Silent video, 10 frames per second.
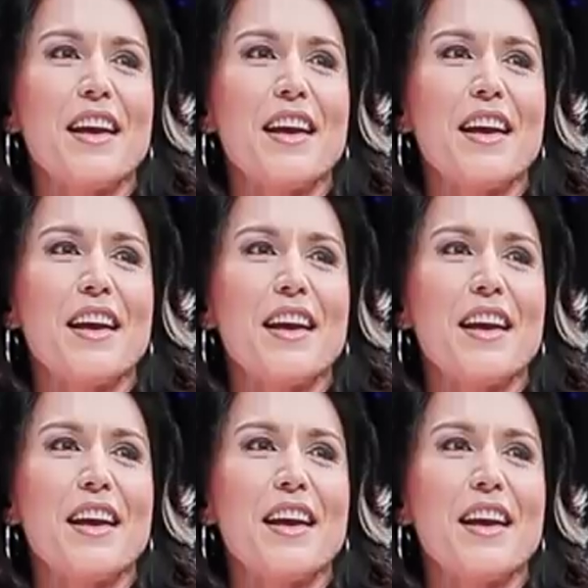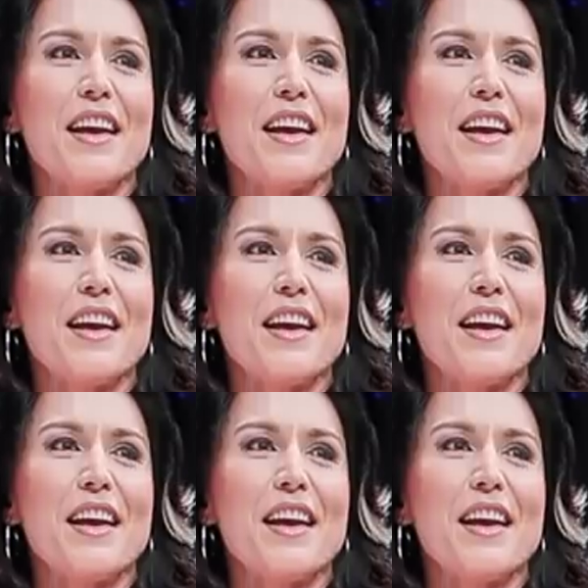
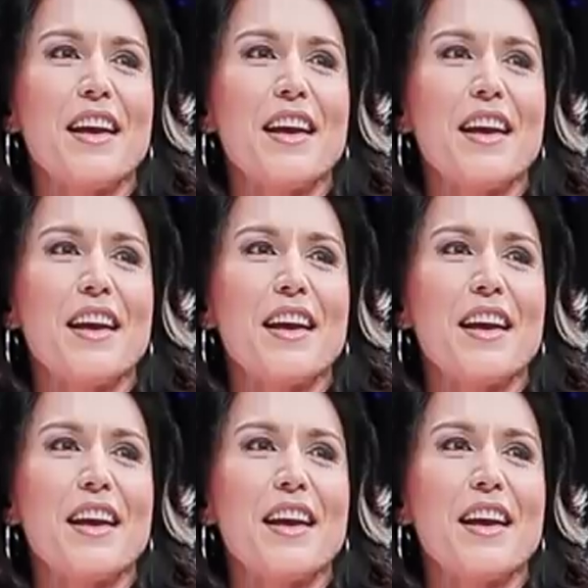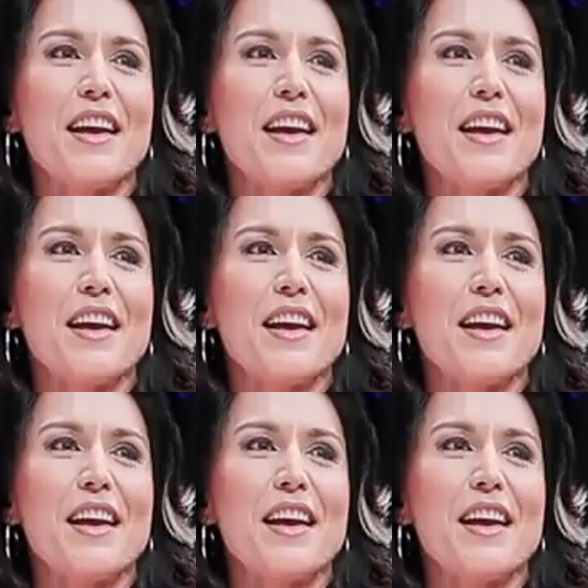No words are spoken by the person on screen.